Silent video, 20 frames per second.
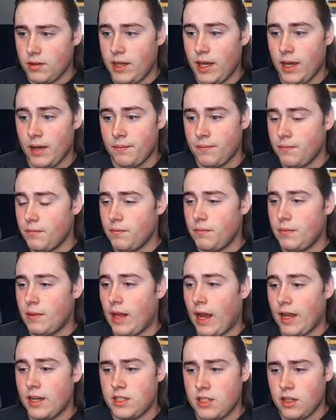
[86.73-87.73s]
yeah,
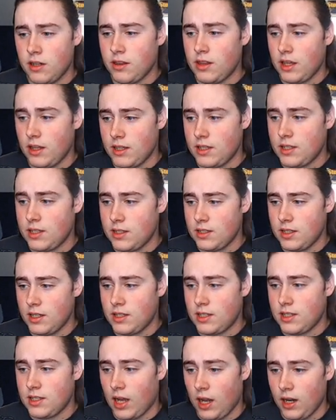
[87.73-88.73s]
I still think this is
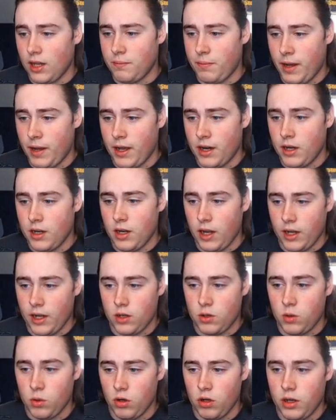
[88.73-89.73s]
a solid banner.
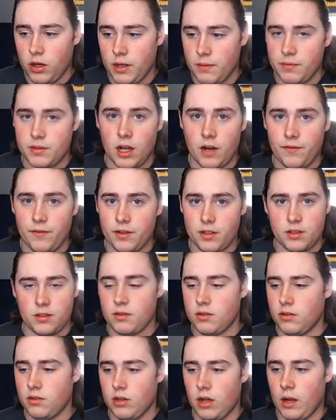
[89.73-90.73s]
Cooler himself
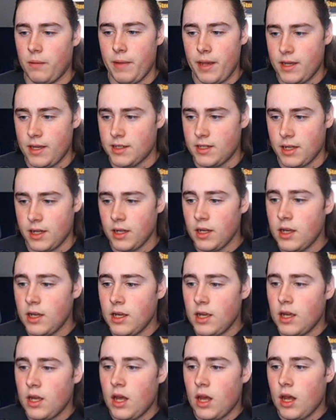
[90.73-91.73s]
is amazing.
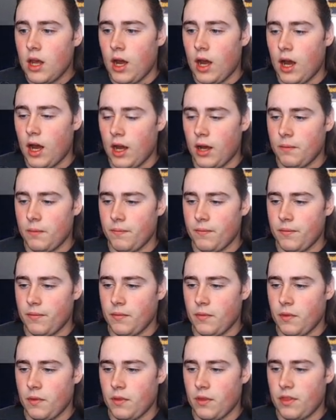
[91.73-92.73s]

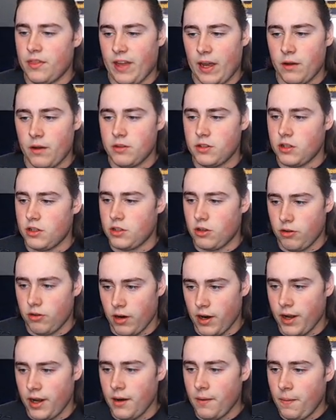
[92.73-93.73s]
Thouser's
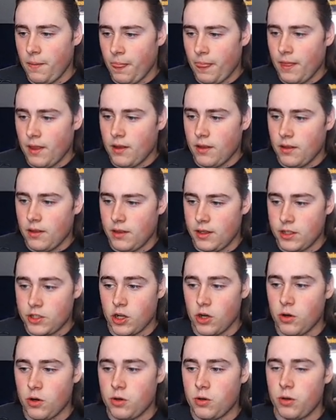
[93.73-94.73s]
alright. This
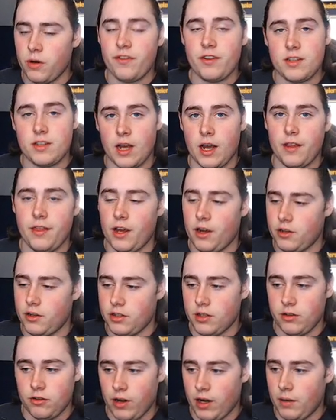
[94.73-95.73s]
Goku, if he's on there,
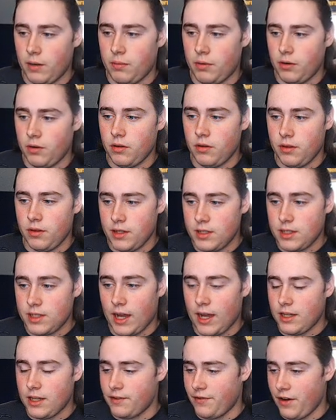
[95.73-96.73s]
is incredible. This
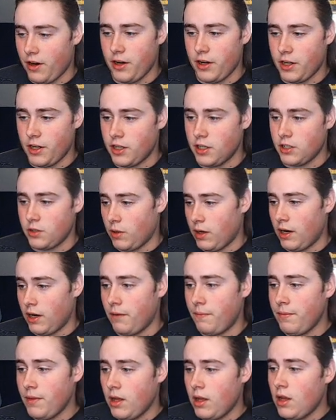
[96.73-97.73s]
guy is very good as
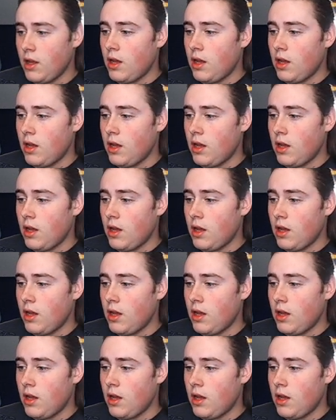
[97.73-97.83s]
well.